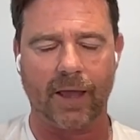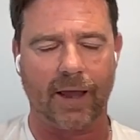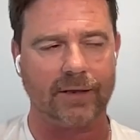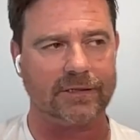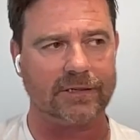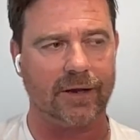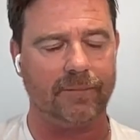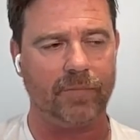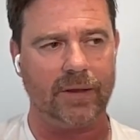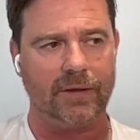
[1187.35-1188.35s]
And uh,
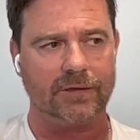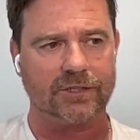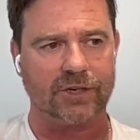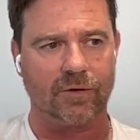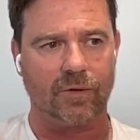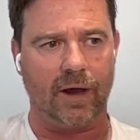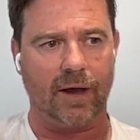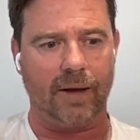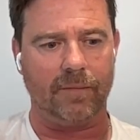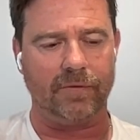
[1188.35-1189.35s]
so
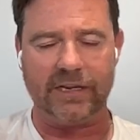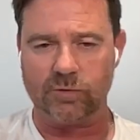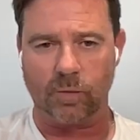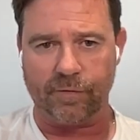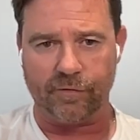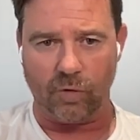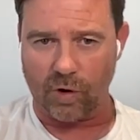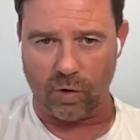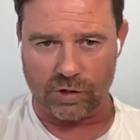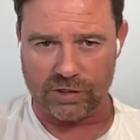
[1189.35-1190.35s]
um, these were before
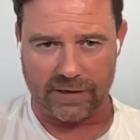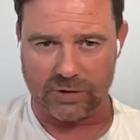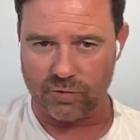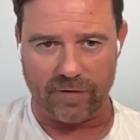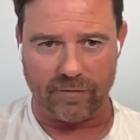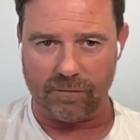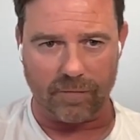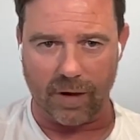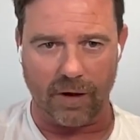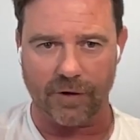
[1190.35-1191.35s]
call centers were even
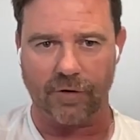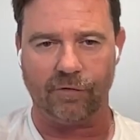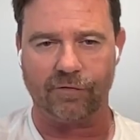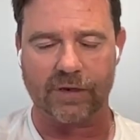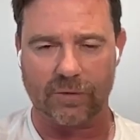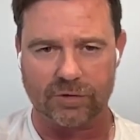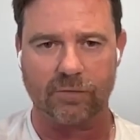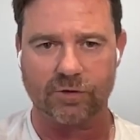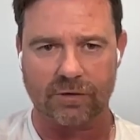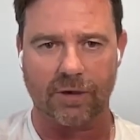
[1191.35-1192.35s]
heard of. It
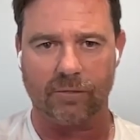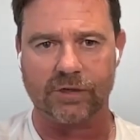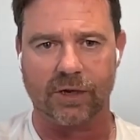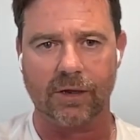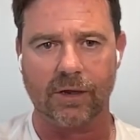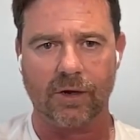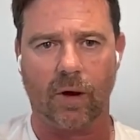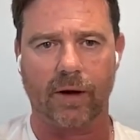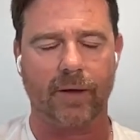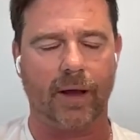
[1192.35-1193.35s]
was, it was a
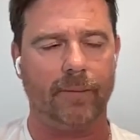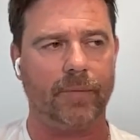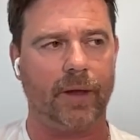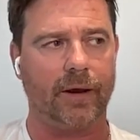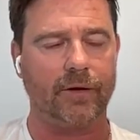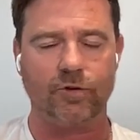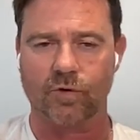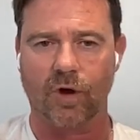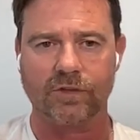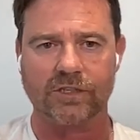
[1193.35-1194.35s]
kind of an unusual
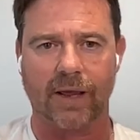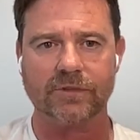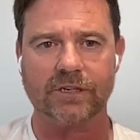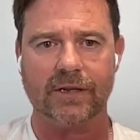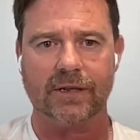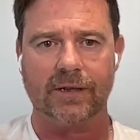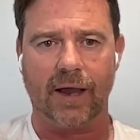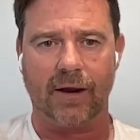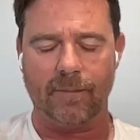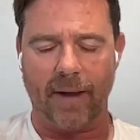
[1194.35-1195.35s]
concept.
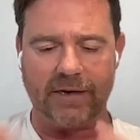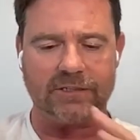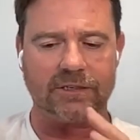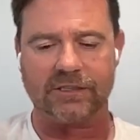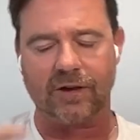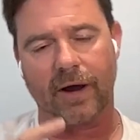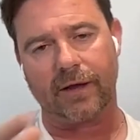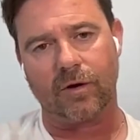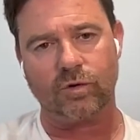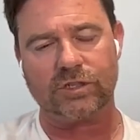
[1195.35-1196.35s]
And I managed to design a
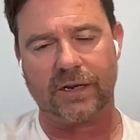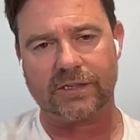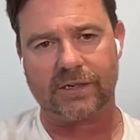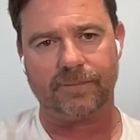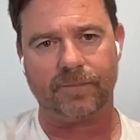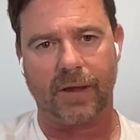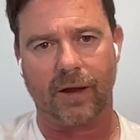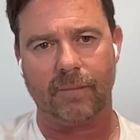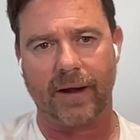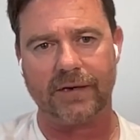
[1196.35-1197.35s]
call center and
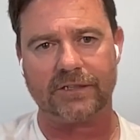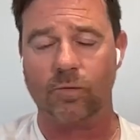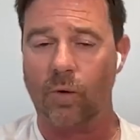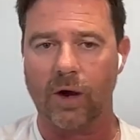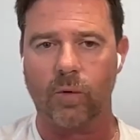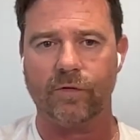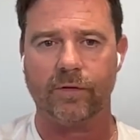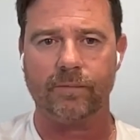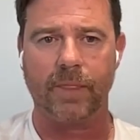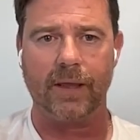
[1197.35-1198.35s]
I managed to work with
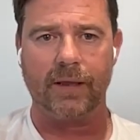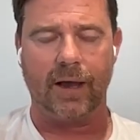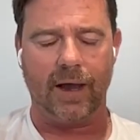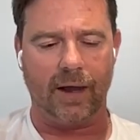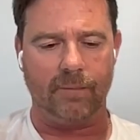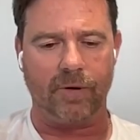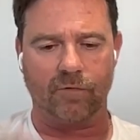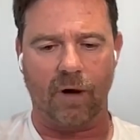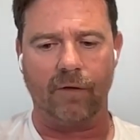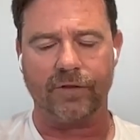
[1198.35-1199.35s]
them. Uh, but
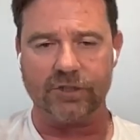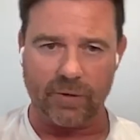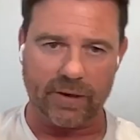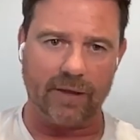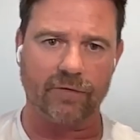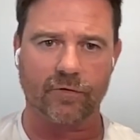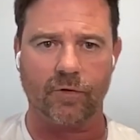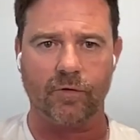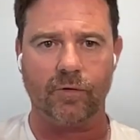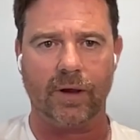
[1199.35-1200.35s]
rather than doing it
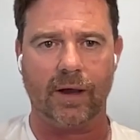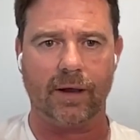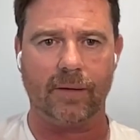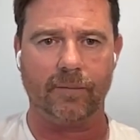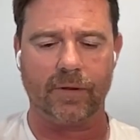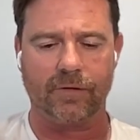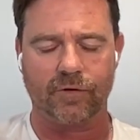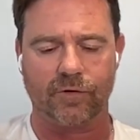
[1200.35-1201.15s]
through um, through,